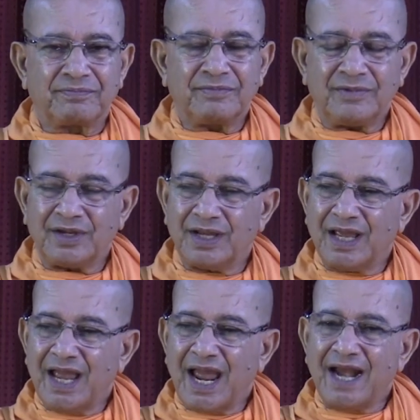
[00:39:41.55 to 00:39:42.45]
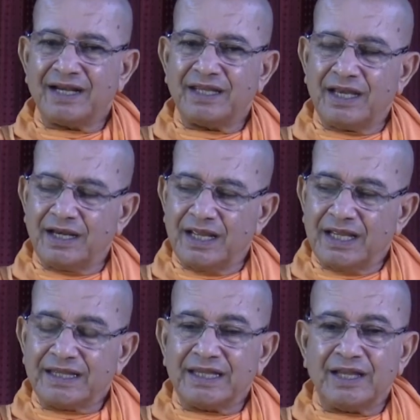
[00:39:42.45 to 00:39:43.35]
And
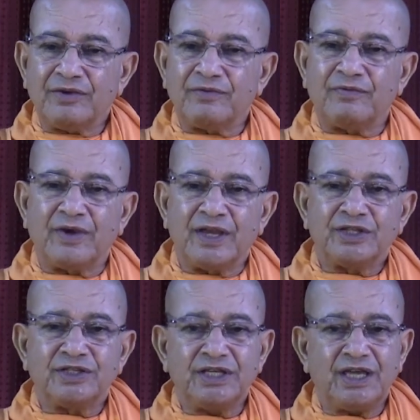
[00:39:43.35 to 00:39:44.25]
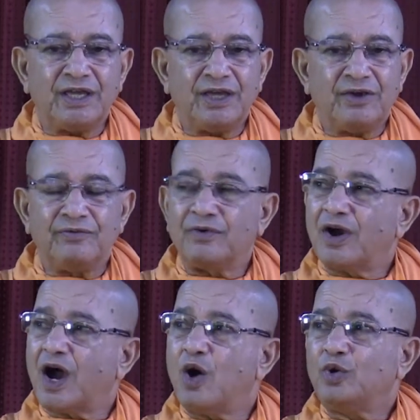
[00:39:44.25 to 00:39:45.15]
then see,
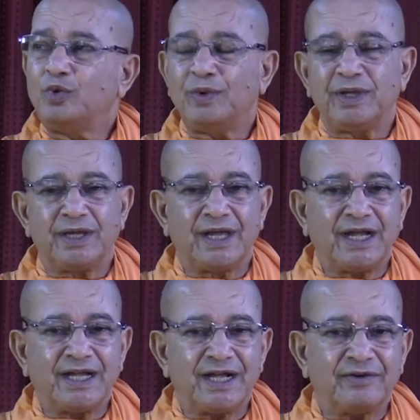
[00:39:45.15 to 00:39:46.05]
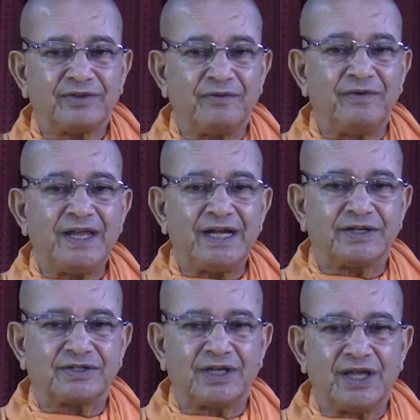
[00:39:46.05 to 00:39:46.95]
how do we get rid of the
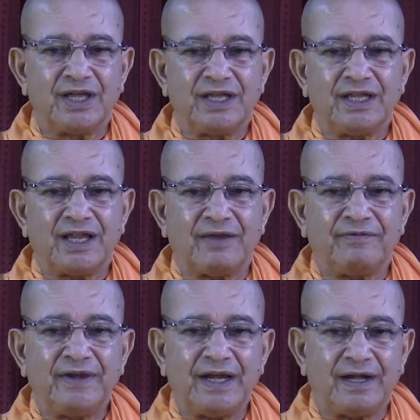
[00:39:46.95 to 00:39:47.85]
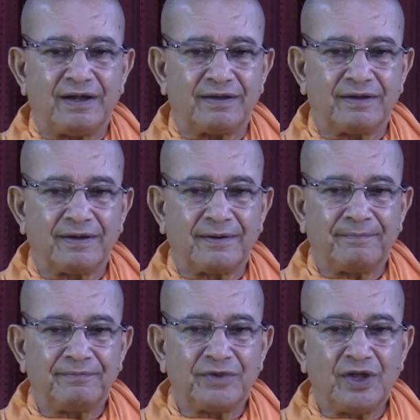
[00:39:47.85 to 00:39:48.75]
weeds in a field?
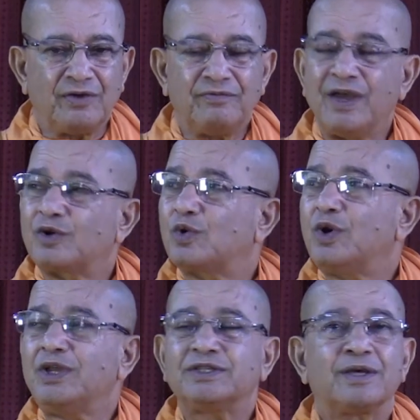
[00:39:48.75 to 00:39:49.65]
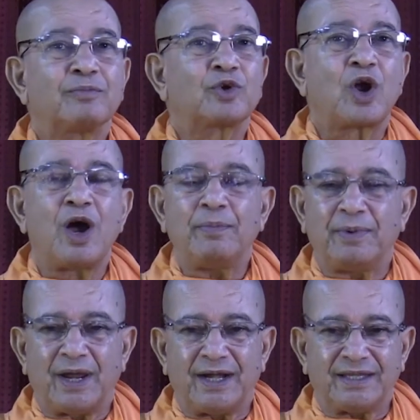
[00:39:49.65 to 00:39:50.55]
We are growing some crop
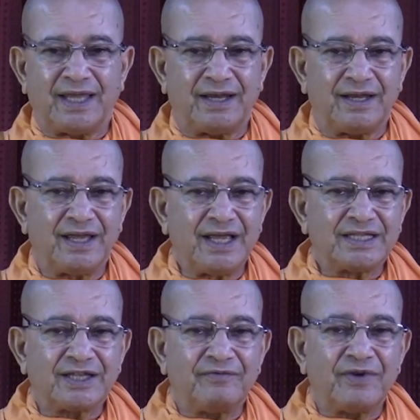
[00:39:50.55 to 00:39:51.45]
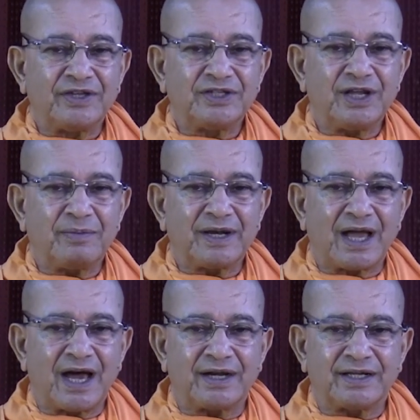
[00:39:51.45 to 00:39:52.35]
and then some vegetable
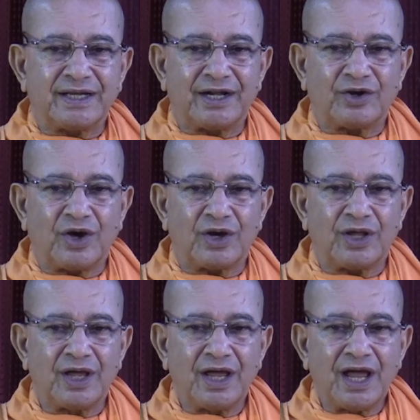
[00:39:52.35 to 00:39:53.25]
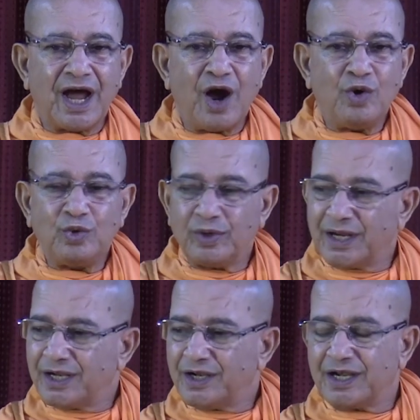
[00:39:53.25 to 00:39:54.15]
garden and all. How do we
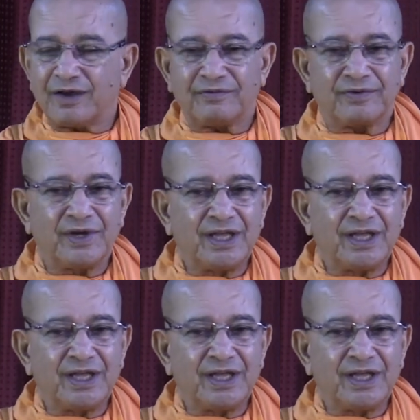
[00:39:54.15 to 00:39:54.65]
get rid of